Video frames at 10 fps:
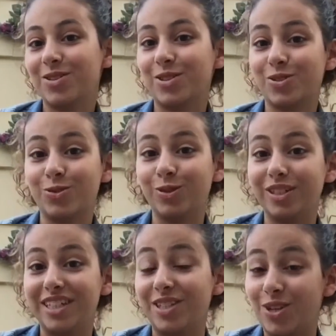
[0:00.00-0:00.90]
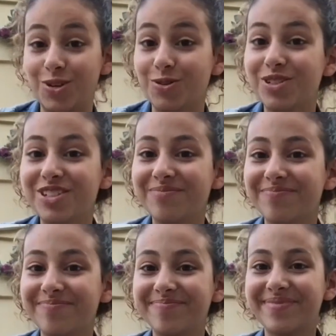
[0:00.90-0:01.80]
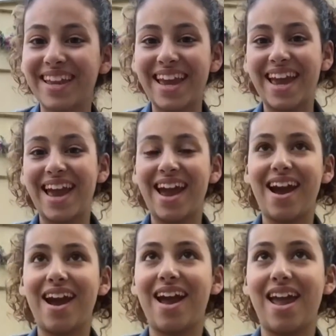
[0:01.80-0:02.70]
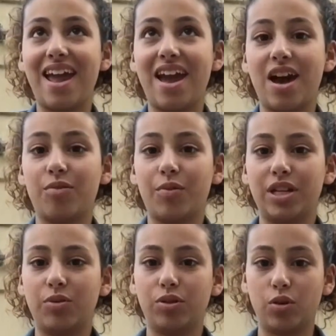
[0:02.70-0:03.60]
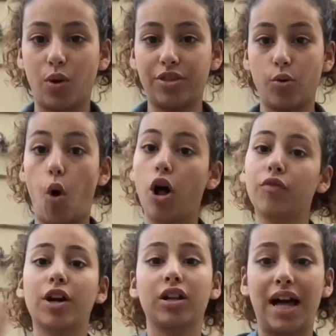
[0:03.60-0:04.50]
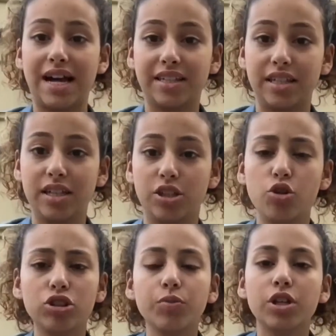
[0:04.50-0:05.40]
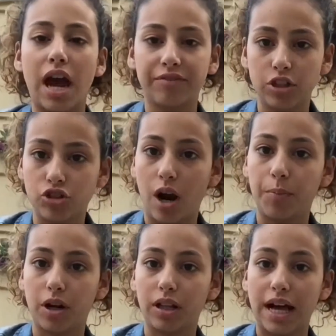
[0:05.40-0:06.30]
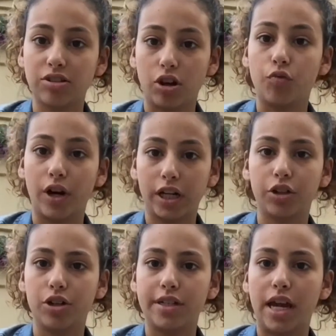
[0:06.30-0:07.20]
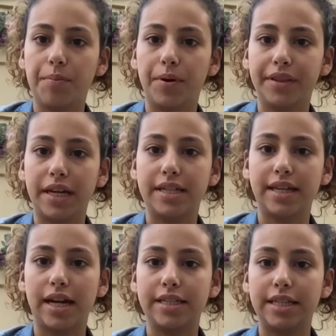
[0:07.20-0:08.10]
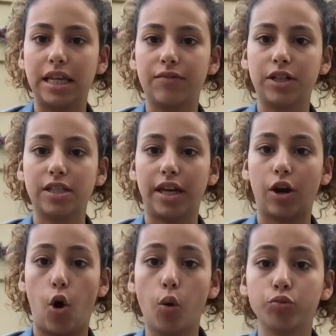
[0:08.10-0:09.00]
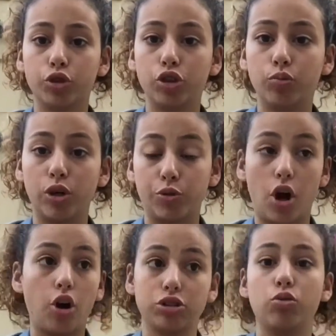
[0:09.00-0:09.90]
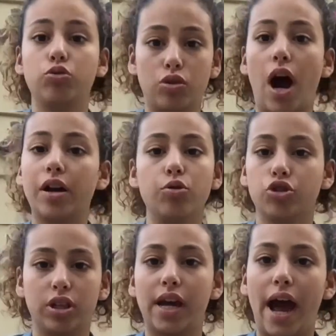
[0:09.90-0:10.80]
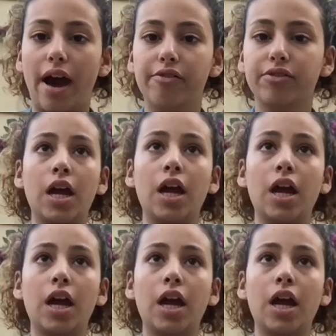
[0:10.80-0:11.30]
School is huge. And what we did was we went through all of our classes. Usually we have to drop a class on a regular day, but they decided to give us like homeroom, which we also do not usually have.